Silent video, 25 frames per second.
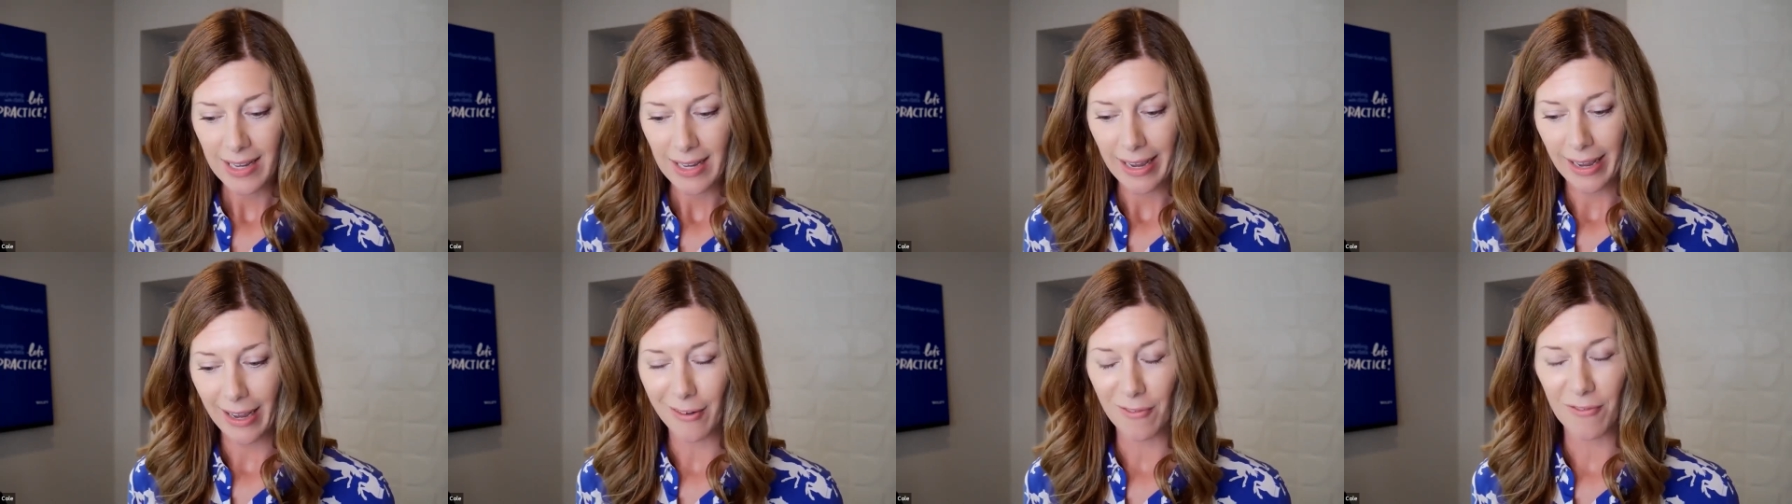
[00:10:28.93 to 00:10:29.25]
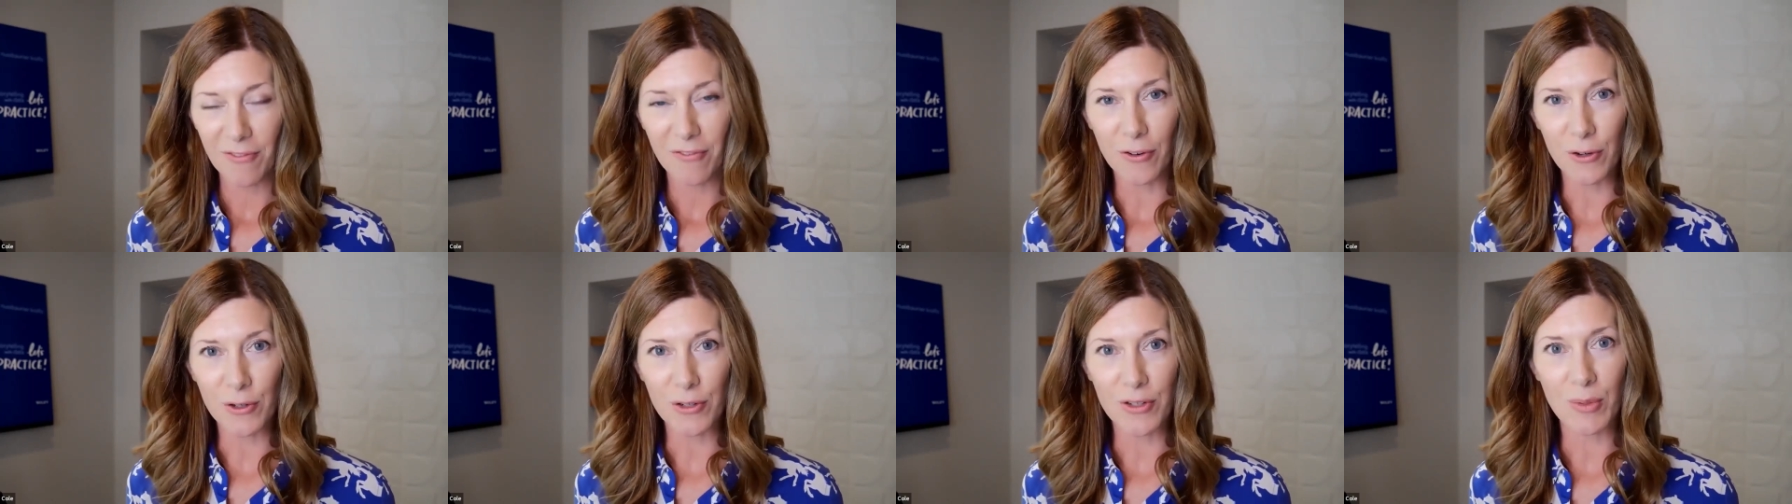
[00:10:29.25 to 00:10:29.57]

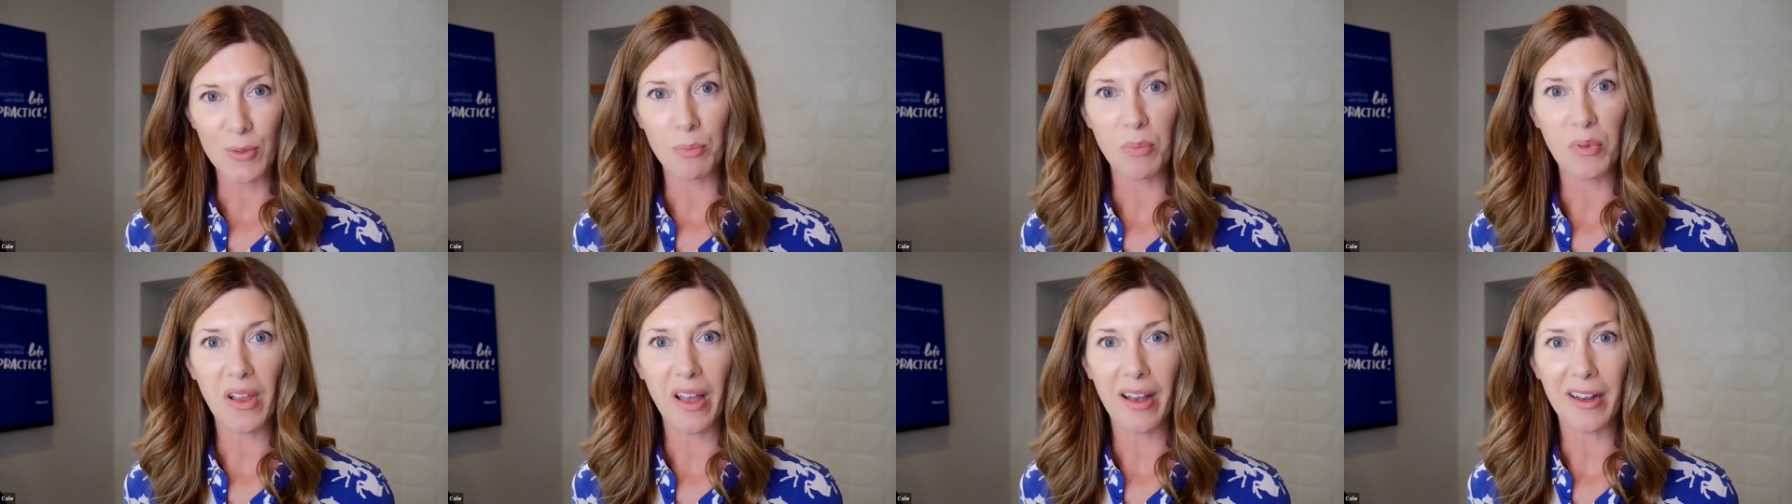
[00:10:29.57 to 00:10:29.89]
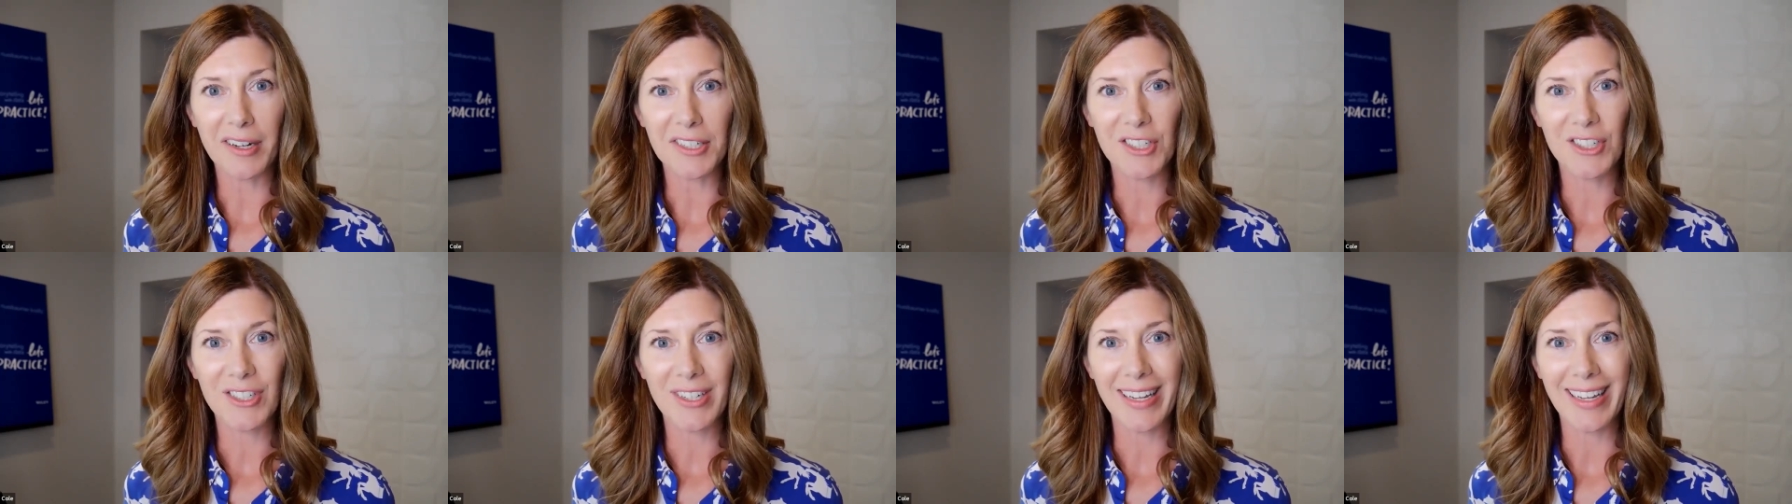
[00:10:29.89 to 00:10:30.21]
at first
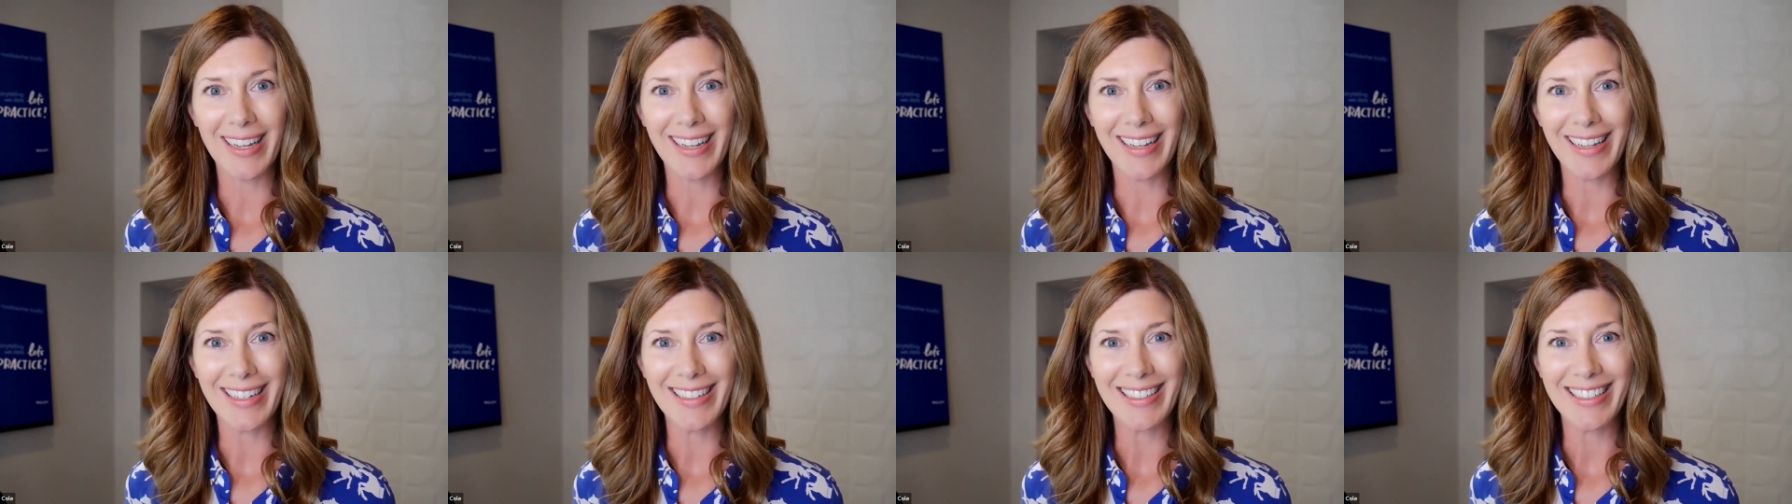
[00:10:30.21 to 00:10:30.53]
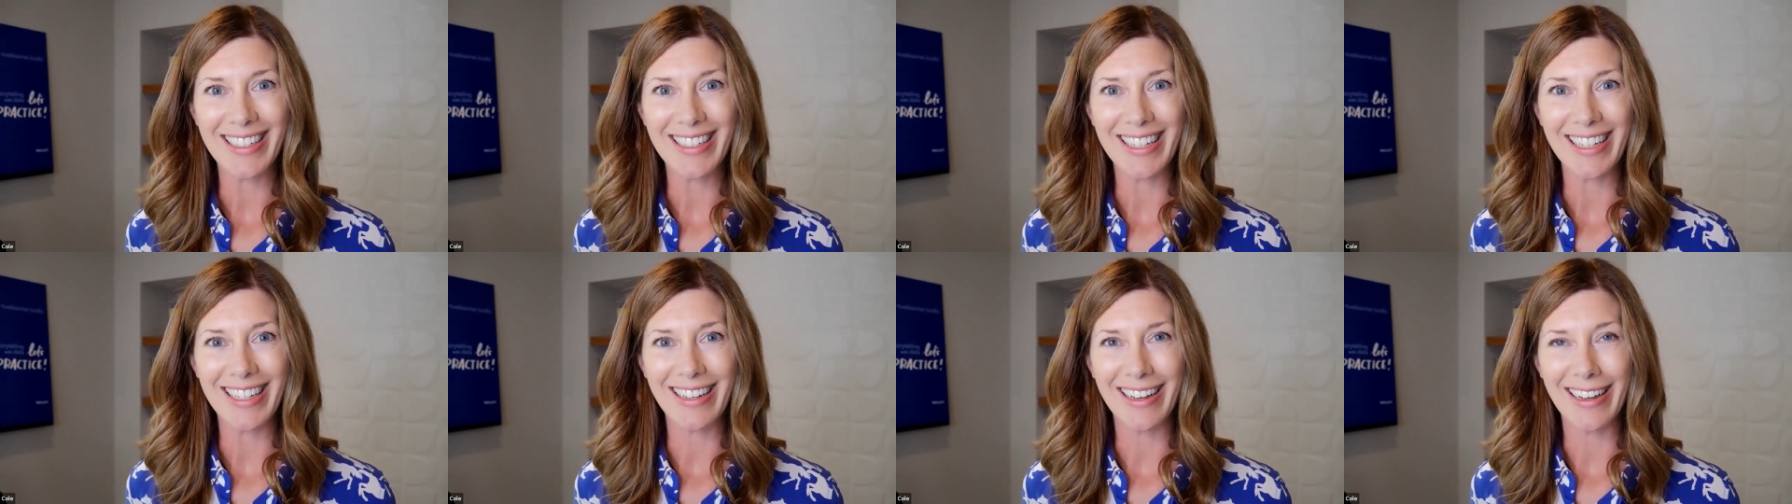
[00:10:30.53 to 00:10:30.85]
blush it
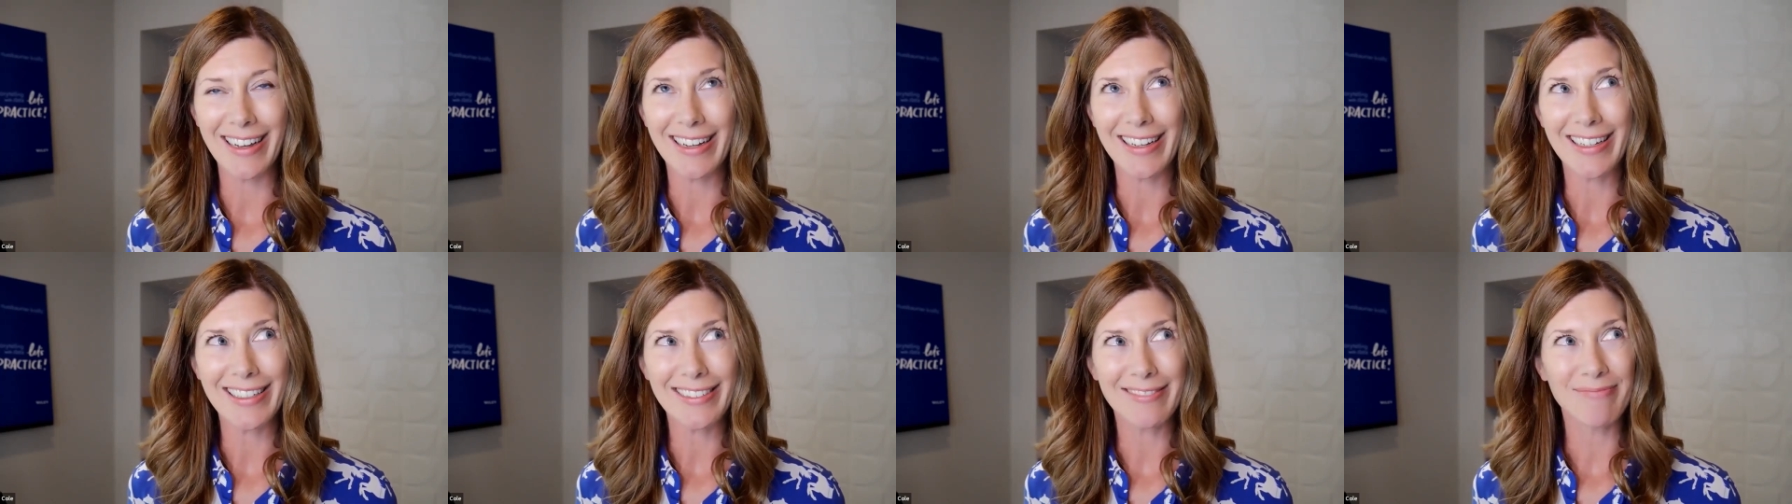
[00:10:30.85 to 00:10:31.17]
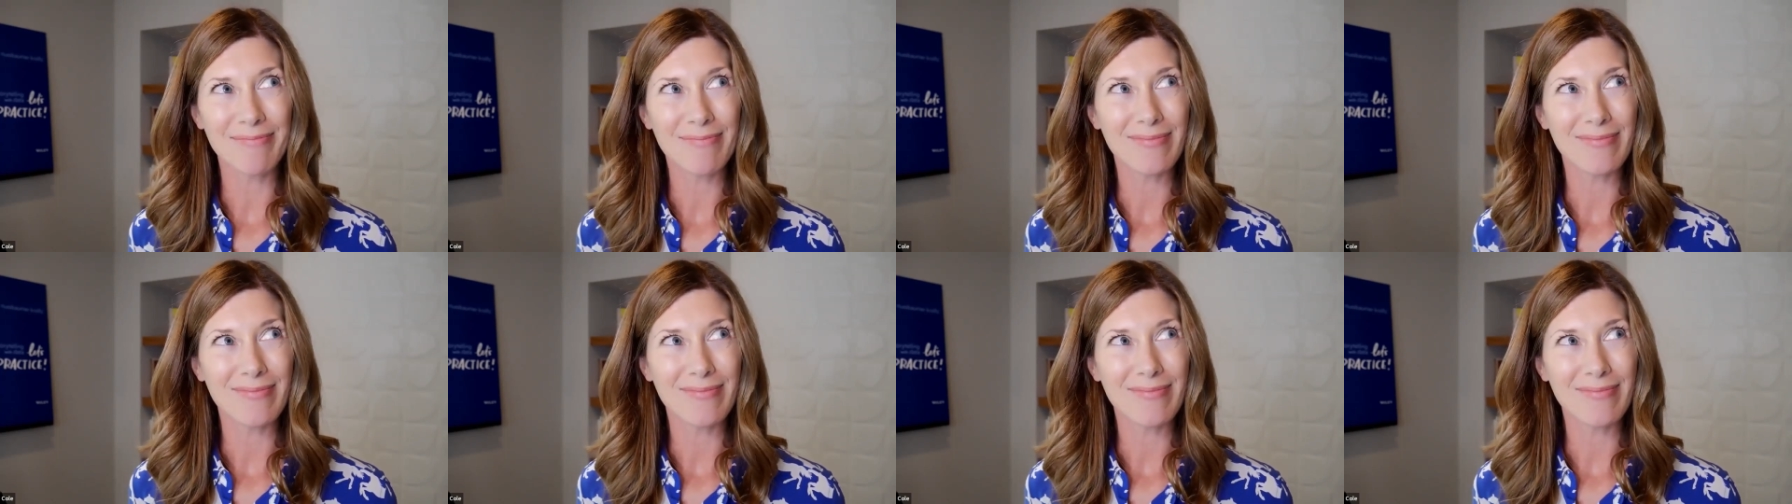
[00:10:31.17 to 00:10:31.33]
uh,